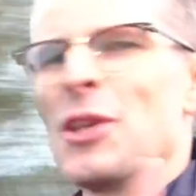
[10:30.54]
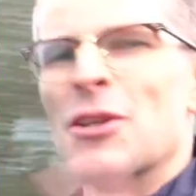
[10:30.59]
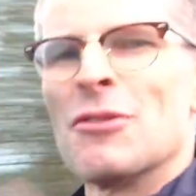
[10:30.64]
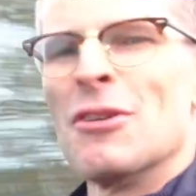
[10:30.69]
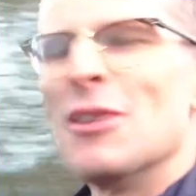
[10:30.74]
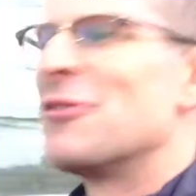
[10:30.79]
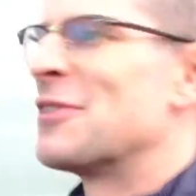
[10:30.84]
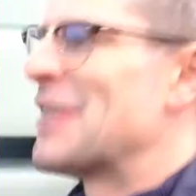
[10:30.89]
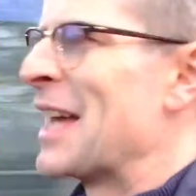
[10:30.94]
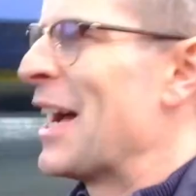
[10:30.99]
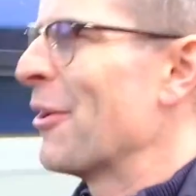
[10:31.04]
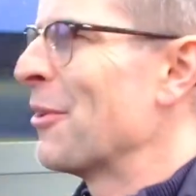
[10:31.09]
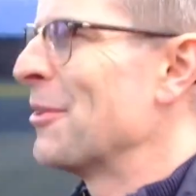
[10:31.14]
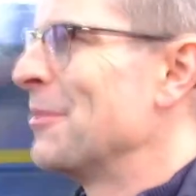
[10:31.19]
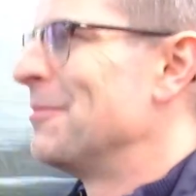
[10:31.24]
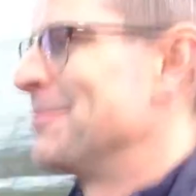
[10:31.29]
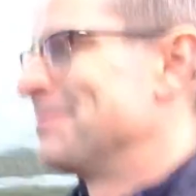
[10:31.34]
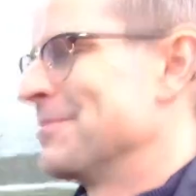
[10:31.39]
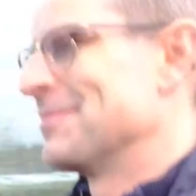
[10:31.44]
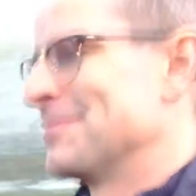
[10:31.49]
the roof down,
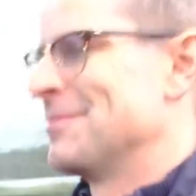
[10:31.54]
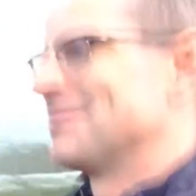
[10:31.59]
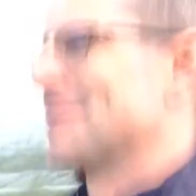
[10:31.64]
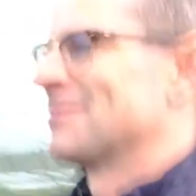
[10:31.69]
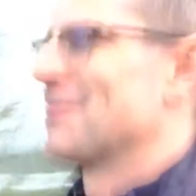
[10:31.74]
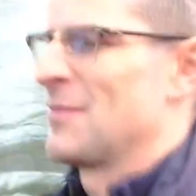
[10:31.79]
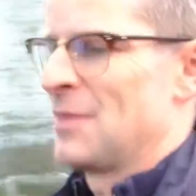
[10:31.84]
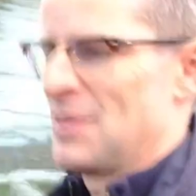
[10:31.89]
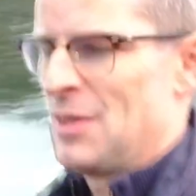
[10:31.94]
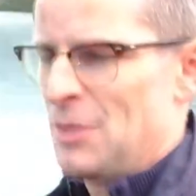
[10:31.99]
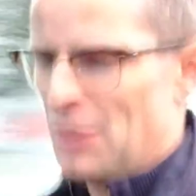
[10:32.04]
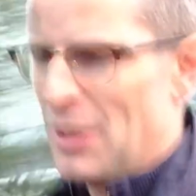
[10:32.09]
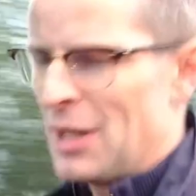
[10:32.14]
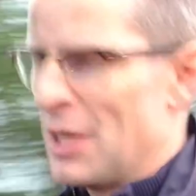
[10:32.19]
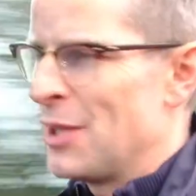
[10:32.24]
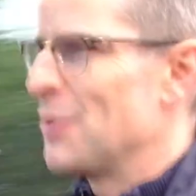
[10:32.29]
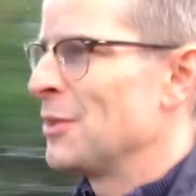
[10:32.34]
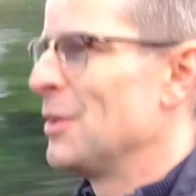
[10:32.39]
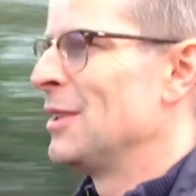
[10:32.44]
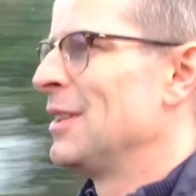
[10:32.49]

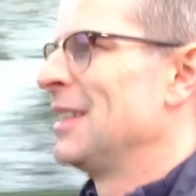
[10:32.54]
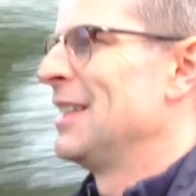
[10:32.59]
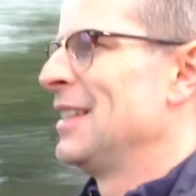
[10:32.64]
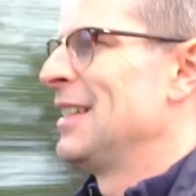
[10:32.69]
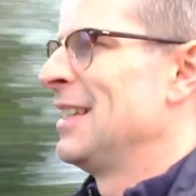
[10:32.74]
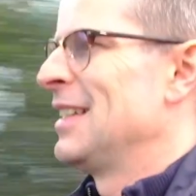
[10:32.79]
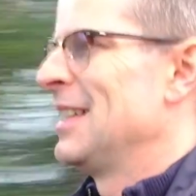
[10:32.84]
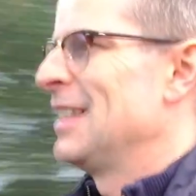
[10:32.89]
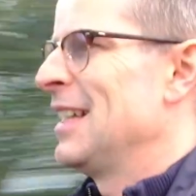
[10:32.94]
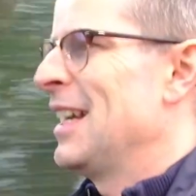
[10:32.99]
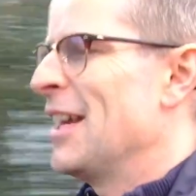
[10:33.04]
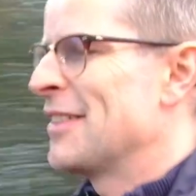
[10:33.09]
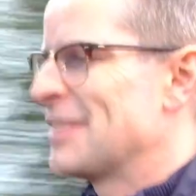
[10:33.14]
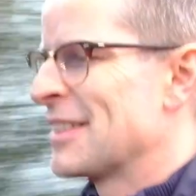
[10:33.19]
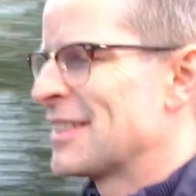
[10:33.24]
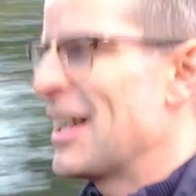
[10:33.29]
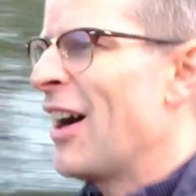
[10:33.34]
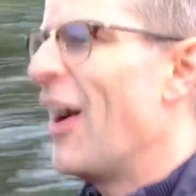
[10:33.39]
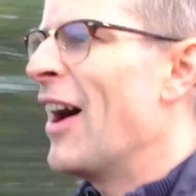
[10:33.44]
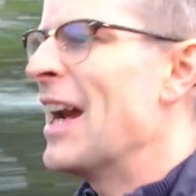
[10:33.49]
although it's a
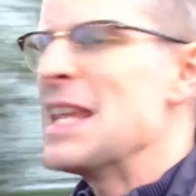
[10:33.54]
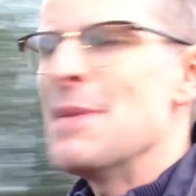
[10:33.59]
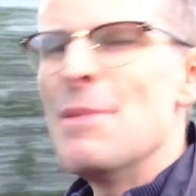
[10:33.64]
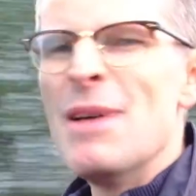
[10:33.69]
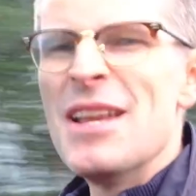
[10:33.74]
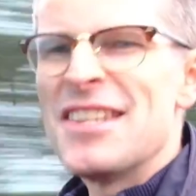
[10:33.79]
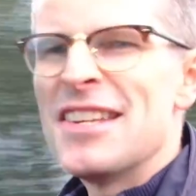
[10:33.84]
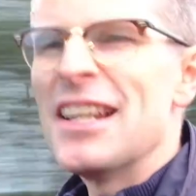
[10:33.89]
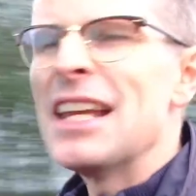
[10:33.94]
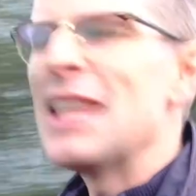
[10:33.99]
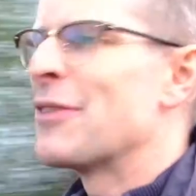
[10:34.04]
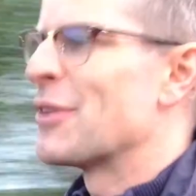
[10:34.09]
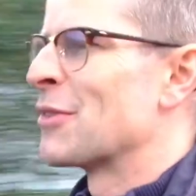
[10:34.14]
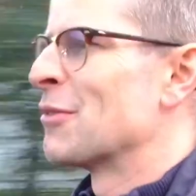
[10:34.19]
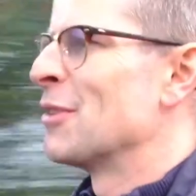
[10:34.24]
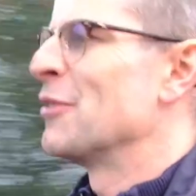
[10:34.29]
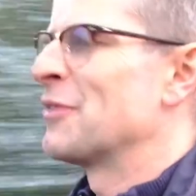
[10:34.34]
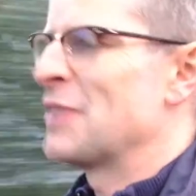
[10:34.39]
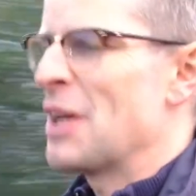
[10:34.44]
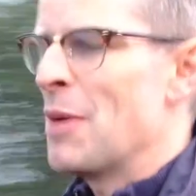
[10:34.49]
tiny bit chilly for the
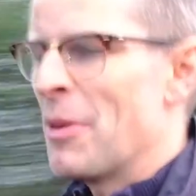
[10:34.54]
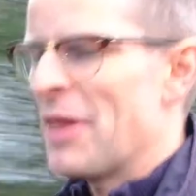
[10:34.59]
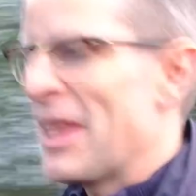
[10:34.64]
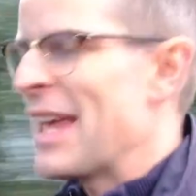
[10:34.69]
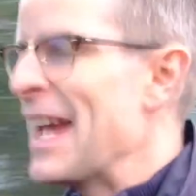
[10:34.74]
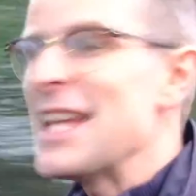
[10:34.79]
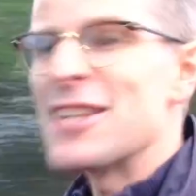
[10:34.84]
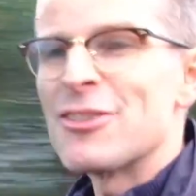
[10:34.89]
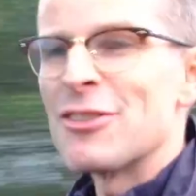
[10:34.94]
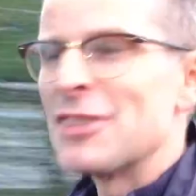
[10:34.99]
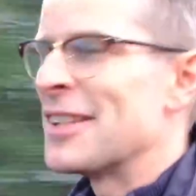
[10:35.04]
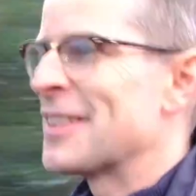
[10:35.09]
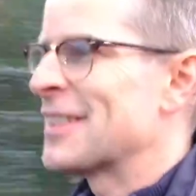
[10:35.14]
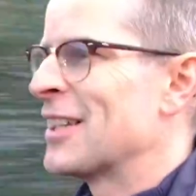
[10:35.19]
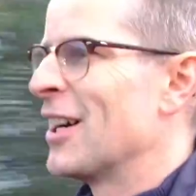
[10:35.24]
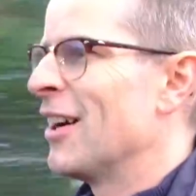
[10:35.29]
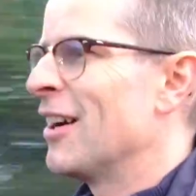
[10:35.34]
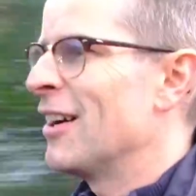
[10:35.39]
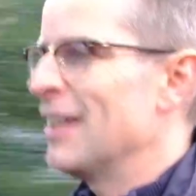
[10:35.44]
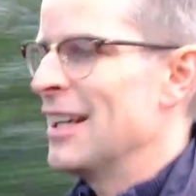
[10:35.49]
roof down, but the heater in this
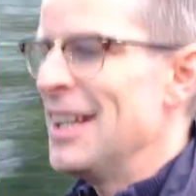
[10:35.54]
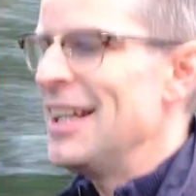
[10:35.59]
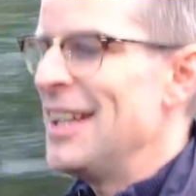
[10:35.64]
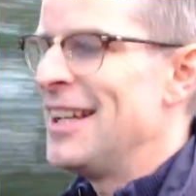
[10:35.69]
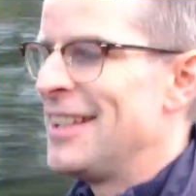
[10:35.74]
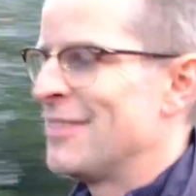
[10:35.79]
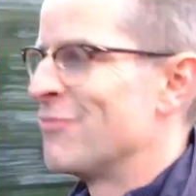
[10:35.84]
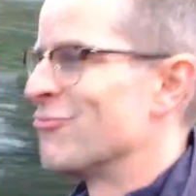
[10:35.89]
car is